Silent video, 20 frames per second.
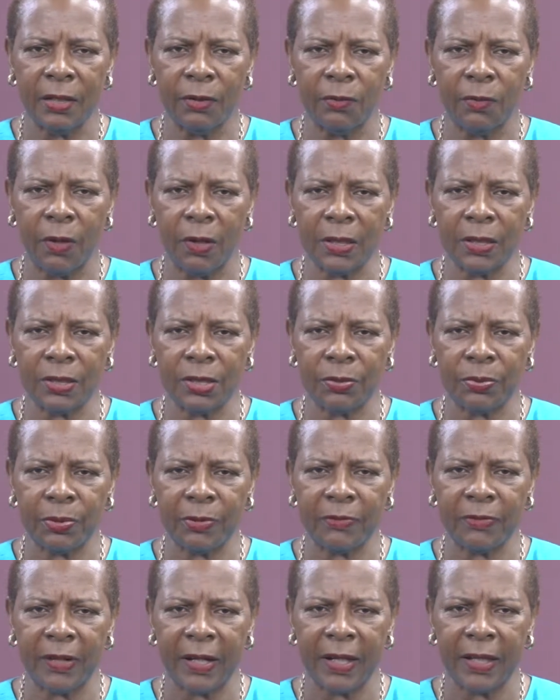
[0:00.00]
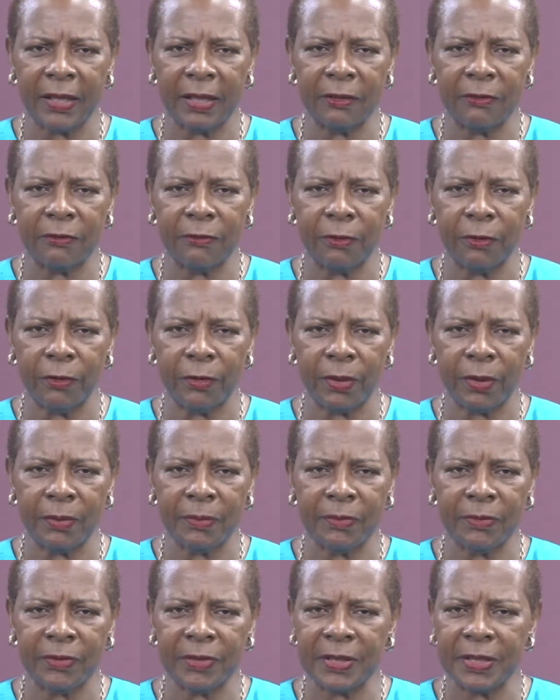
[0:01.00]
1. To provide a
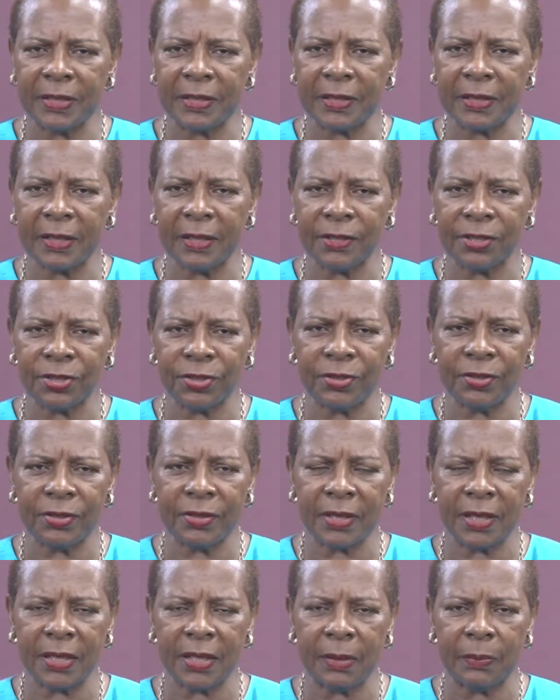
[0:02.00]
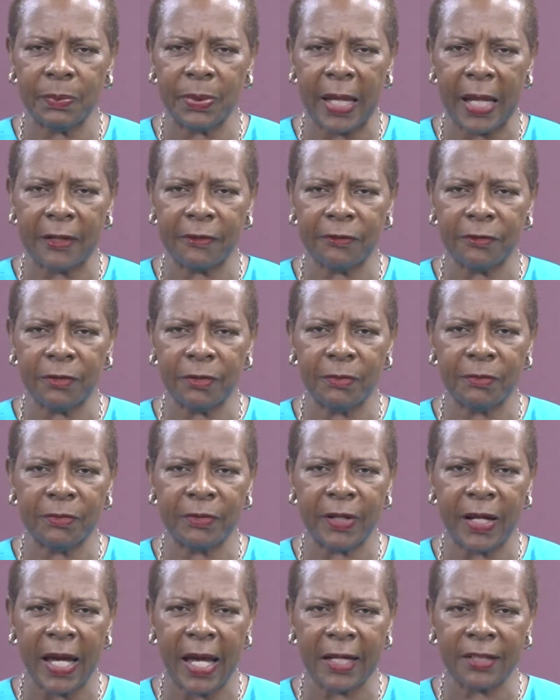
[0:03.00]
forum for discussions and a platform
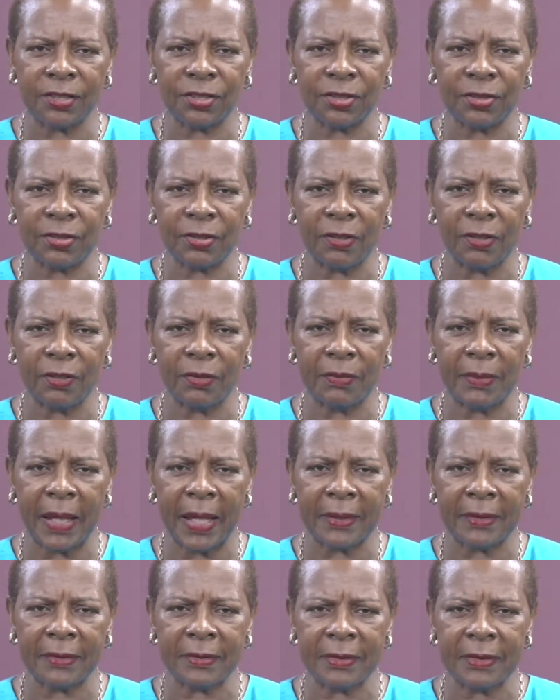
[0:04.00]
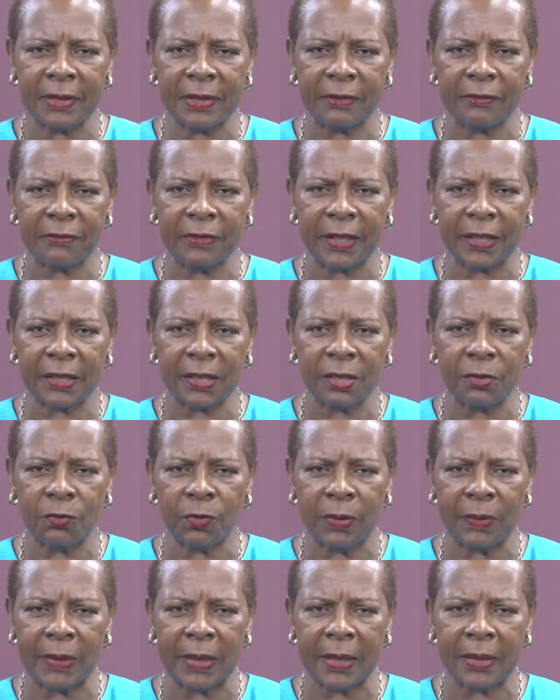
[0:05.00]
for action on matters affecting
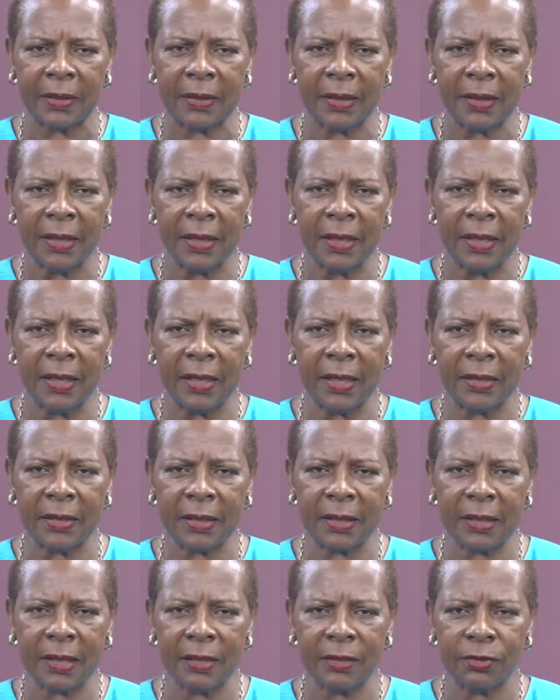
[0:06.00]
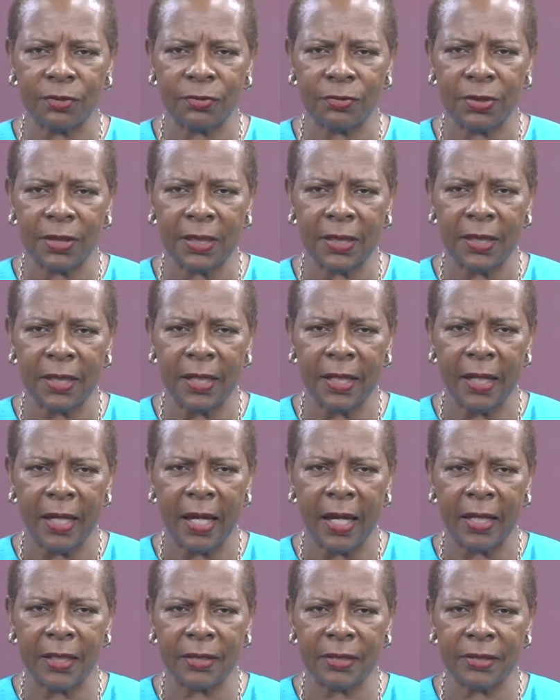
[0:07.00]
women in the country,
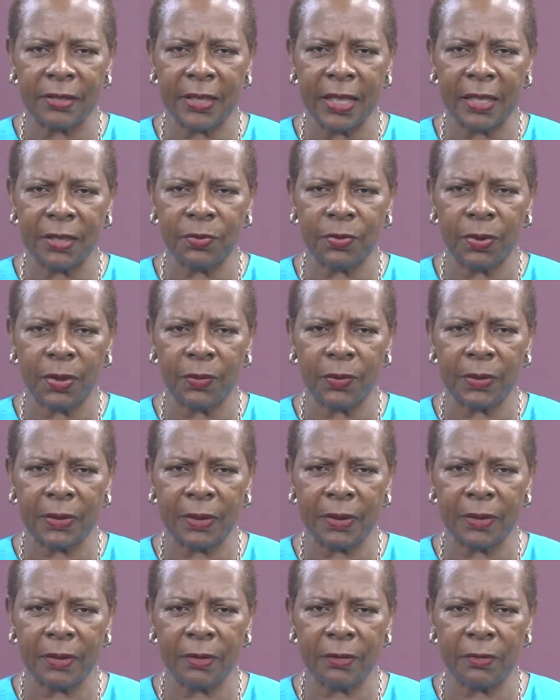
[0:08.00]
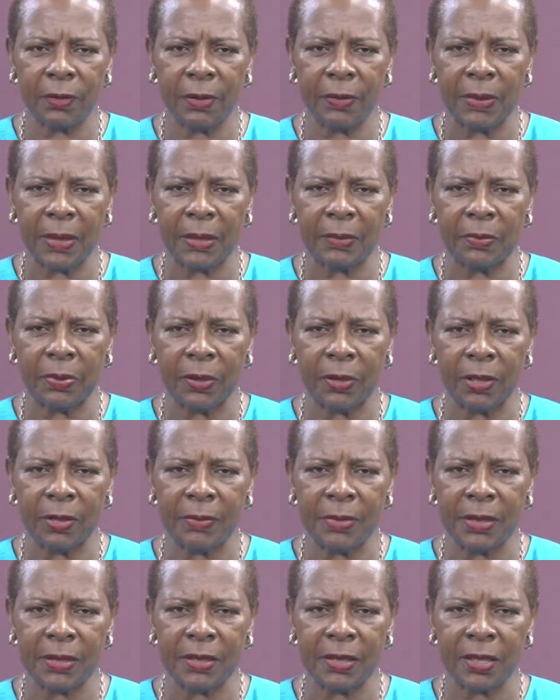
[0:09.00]
and to network with other women
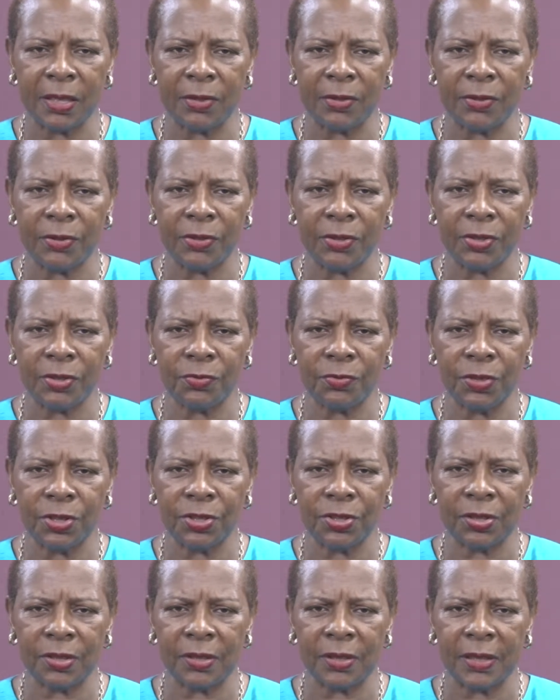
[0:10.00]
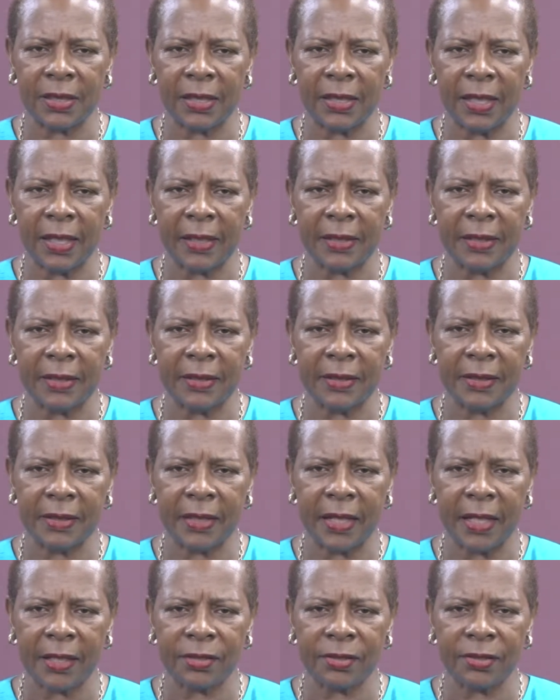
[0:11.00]
parliamentarians regionally and
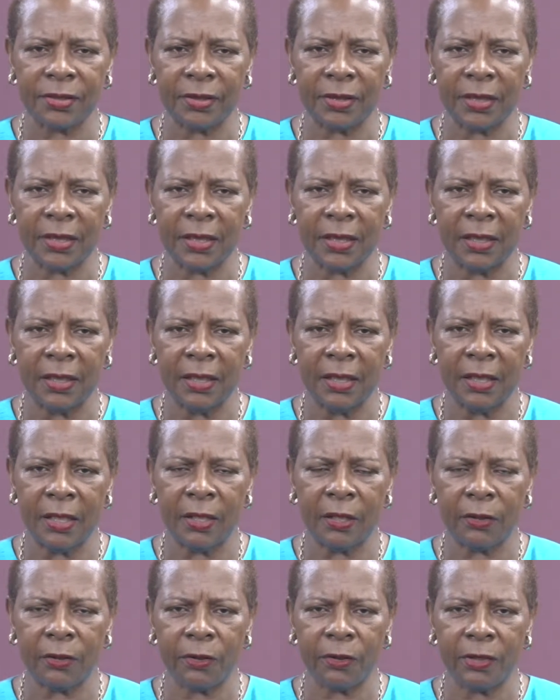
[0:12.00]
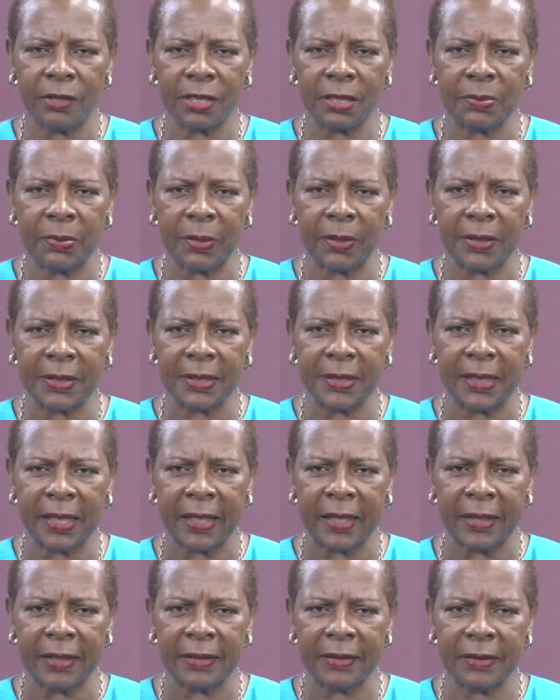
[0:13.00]
internationally across party
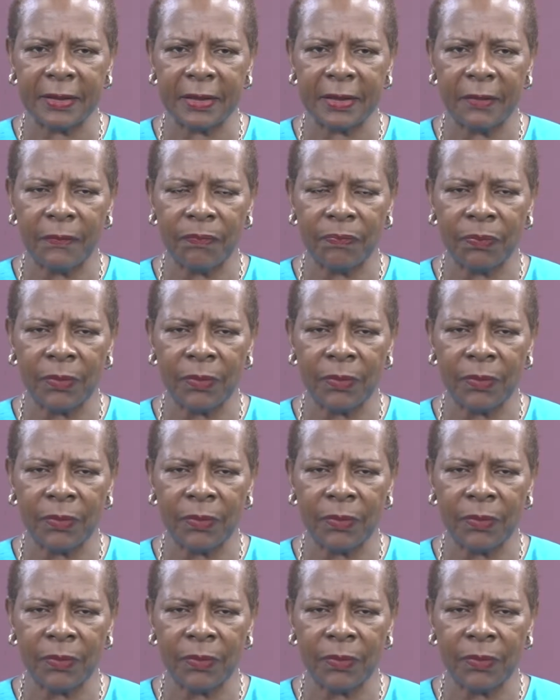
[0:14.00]
lines.